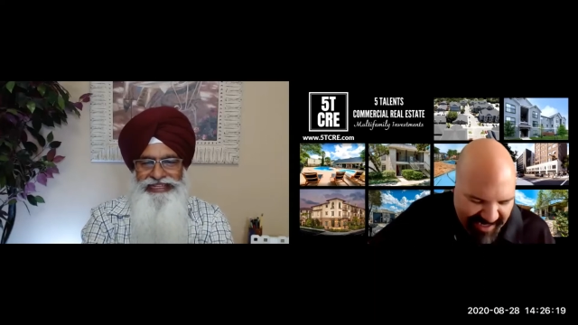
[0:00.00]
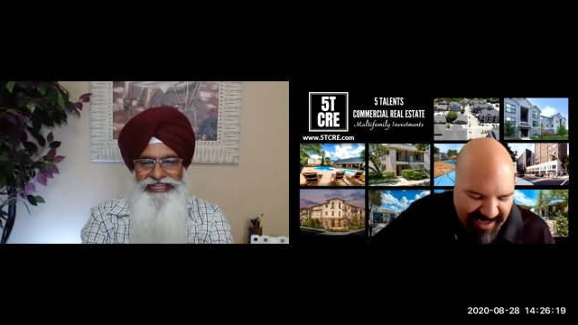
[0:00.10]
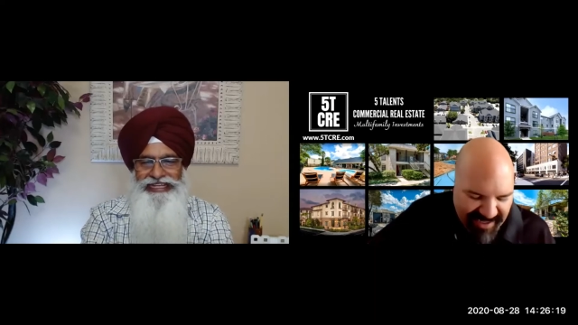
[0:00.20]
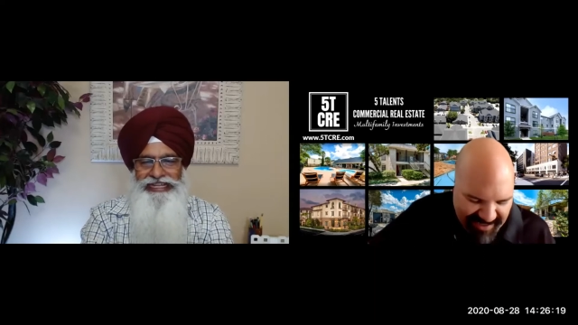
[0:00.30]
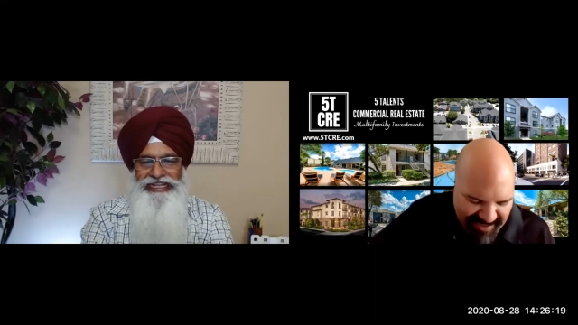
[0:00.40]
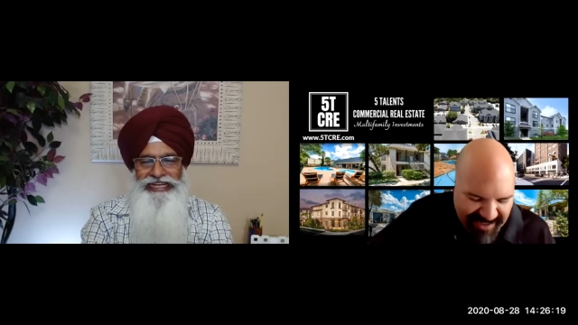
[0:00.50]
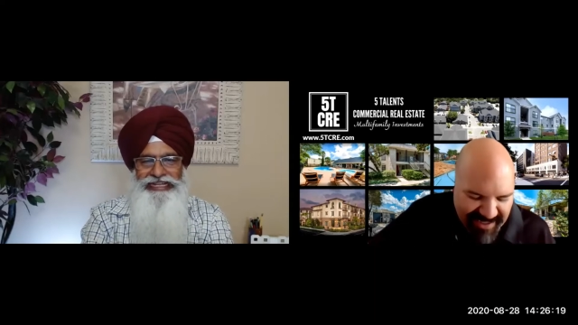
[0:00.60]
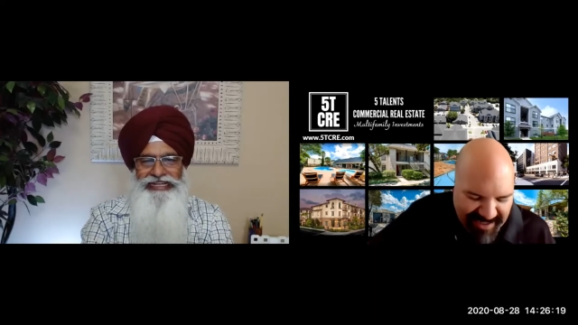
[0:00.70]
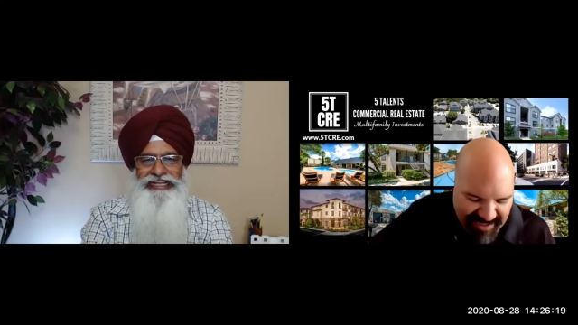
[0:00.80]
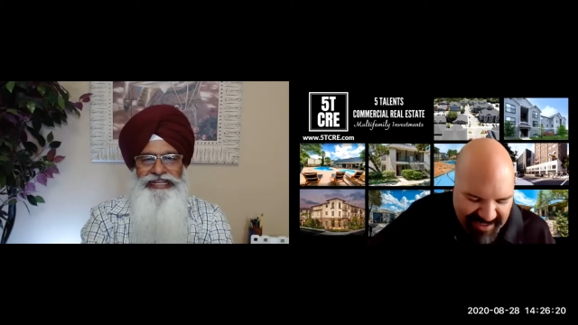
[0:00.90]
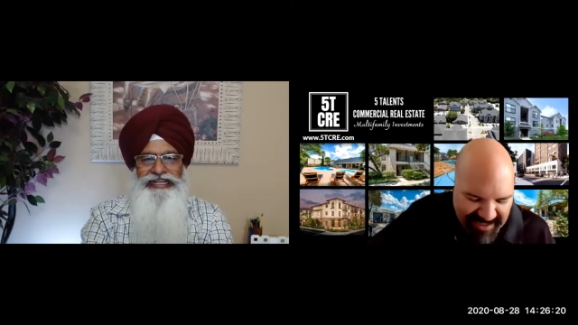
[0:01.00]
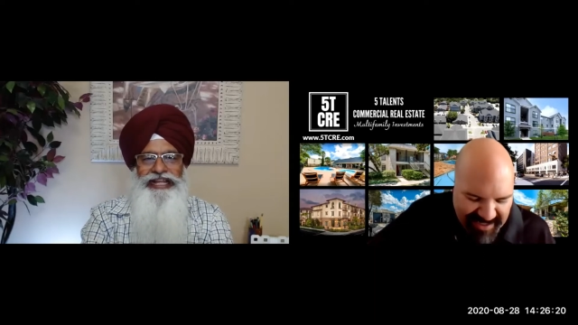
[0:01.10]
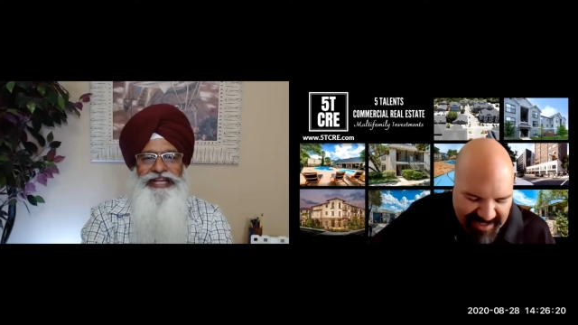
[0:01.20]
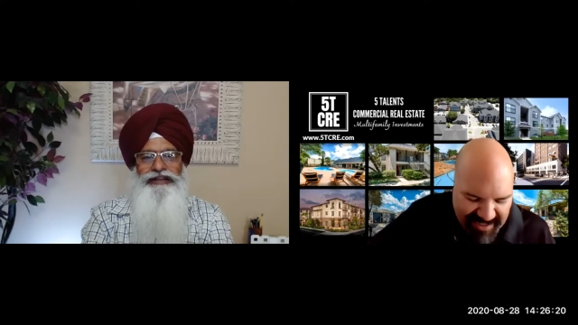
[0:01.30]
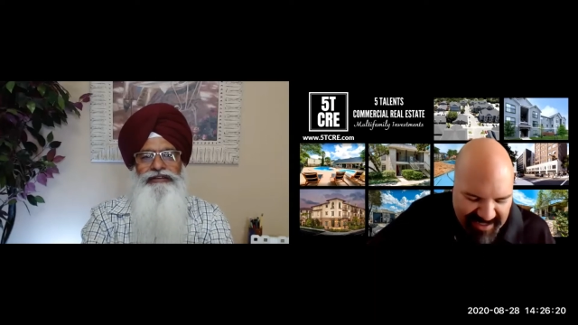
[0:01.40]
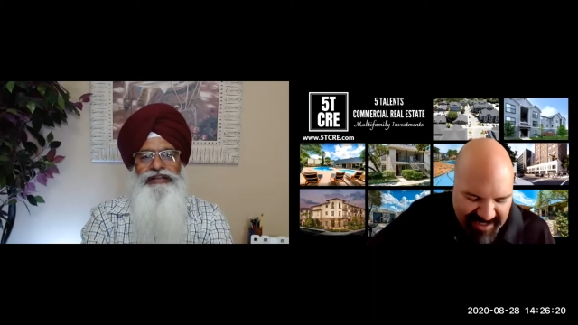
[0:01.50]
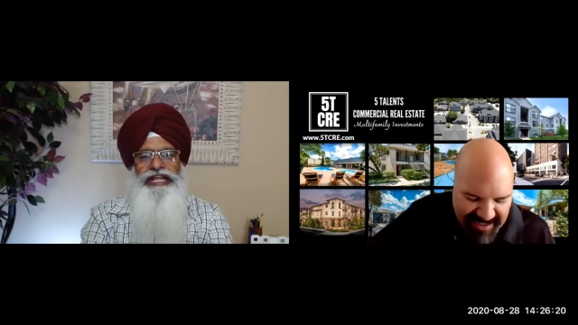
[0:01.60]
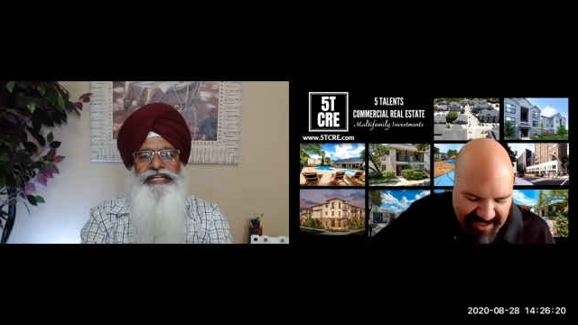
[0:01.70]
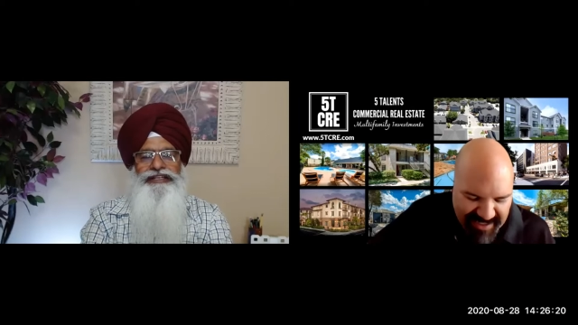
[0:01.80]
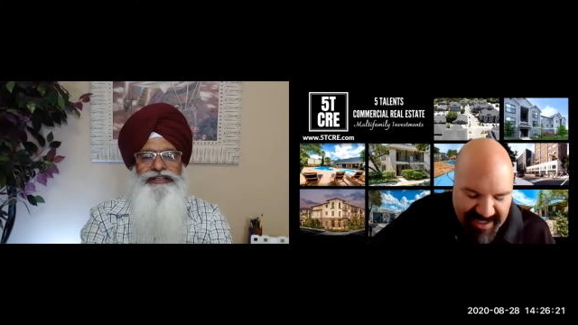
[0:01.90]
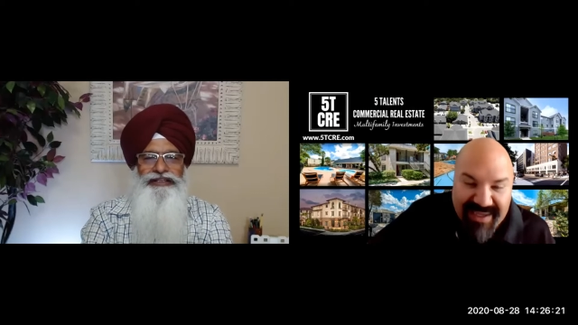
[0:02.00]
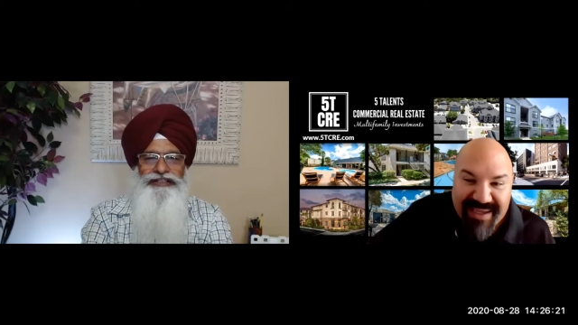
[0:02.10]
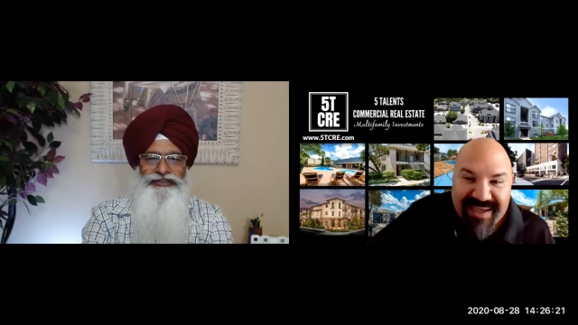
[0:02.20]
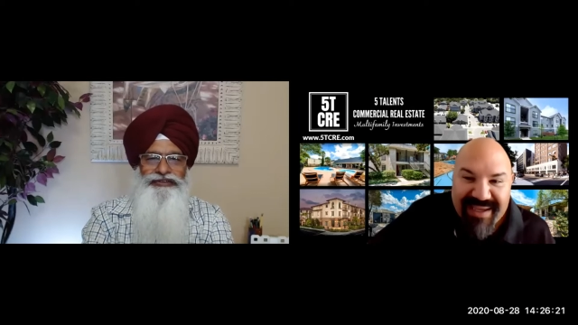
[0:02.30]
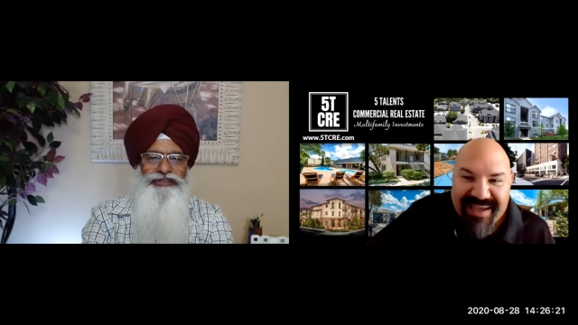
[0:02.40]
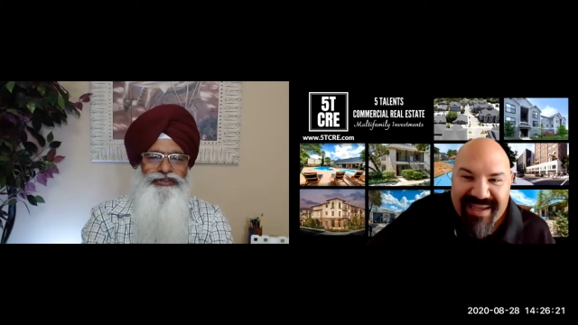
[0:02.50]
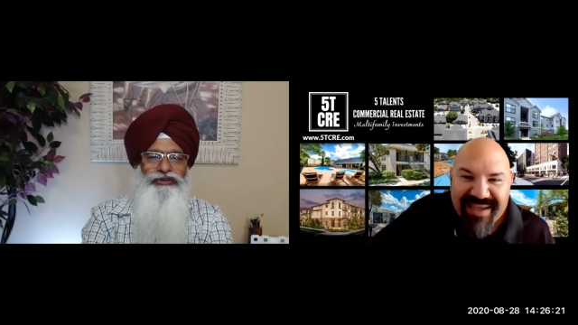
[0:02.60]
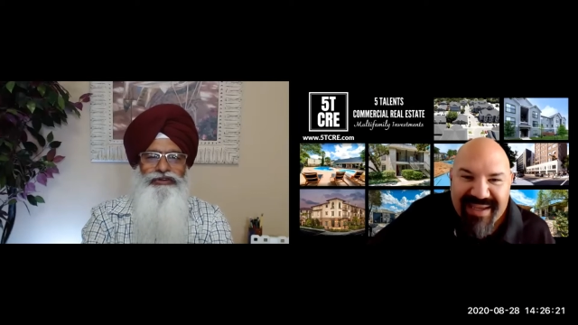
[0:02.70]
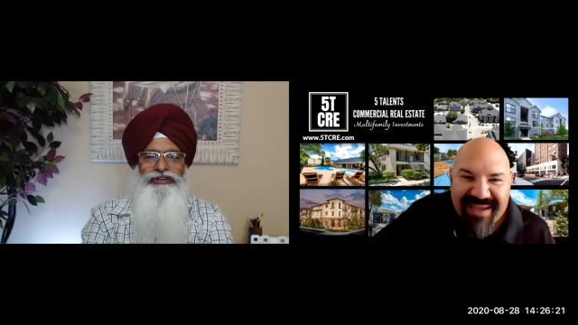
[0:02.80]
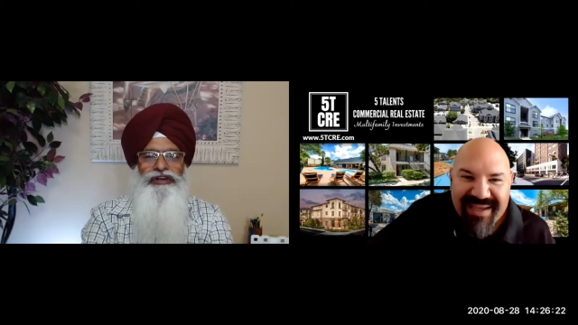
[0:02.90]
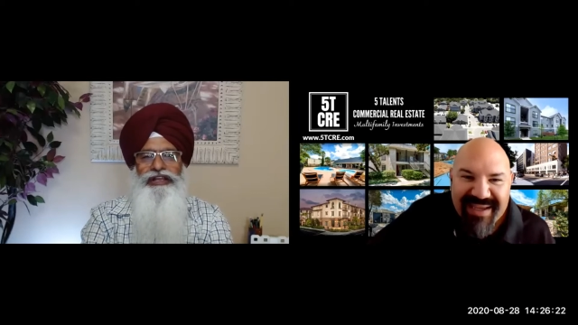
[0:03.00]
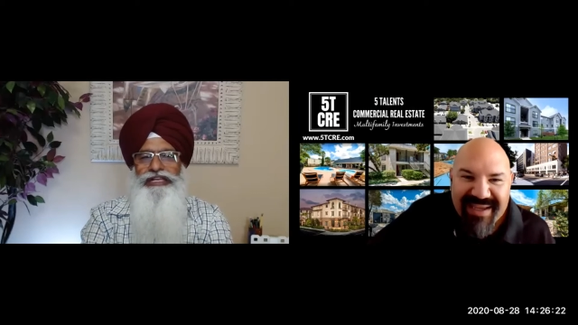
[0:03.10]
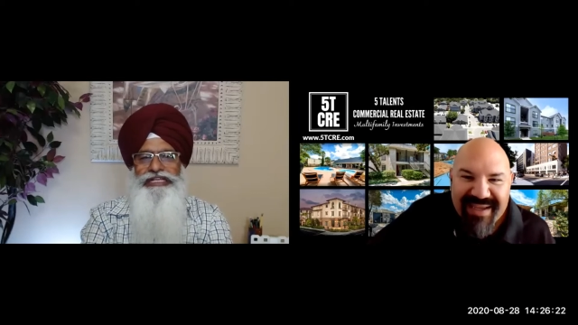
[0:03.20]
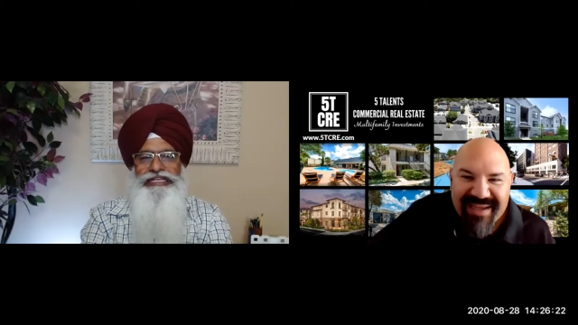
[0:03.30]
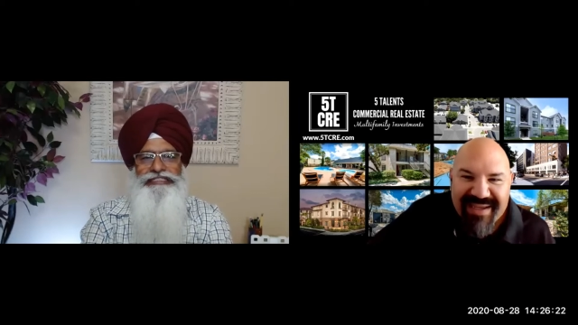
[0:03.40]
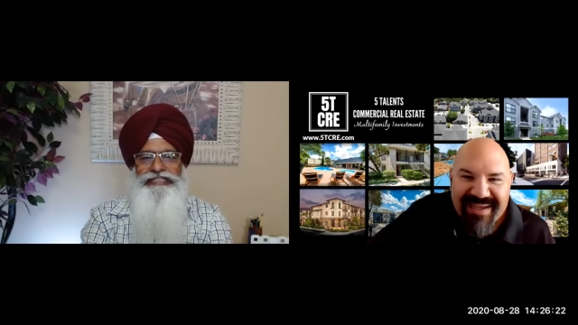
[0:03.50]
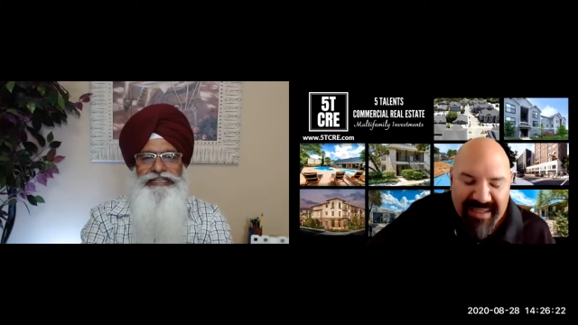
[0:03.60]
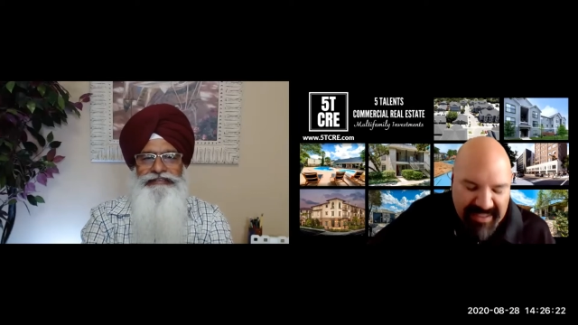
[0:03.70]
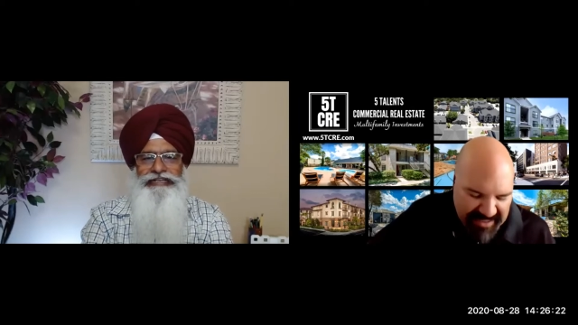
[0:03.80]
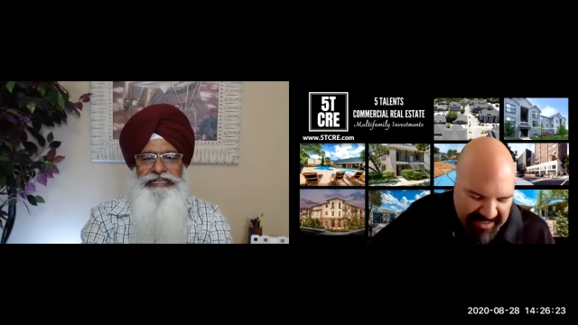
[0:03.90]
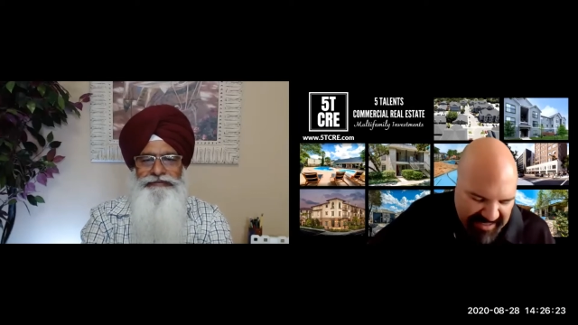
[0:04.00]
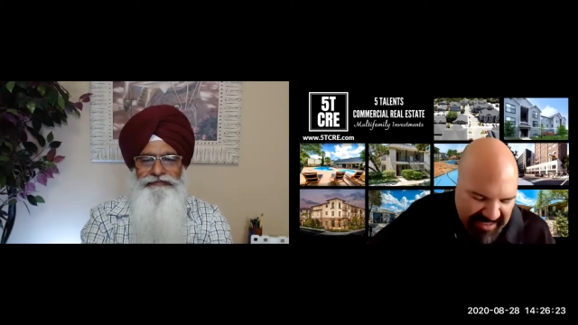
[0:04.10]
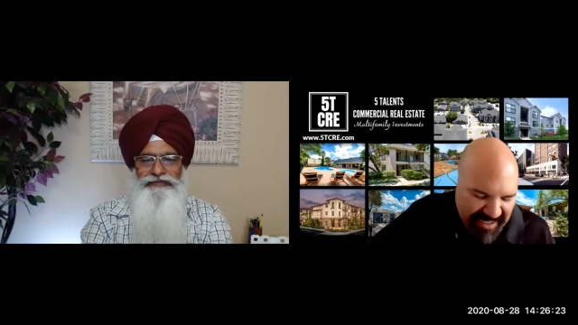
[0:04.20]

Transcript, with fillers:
Speaker 1: Okay. And, I don't like uh, doing cold calling, etc.